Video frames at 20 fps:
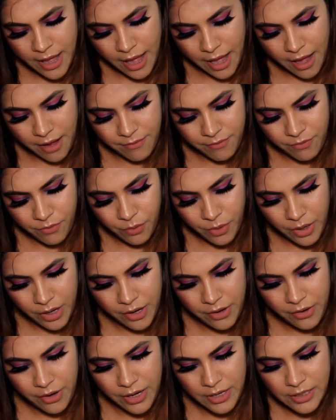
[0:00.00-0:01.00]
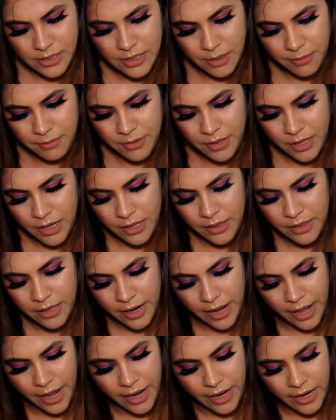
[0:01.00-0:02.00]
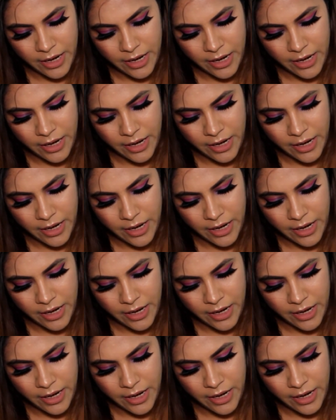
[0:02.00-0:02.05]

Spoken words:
am wearing something that I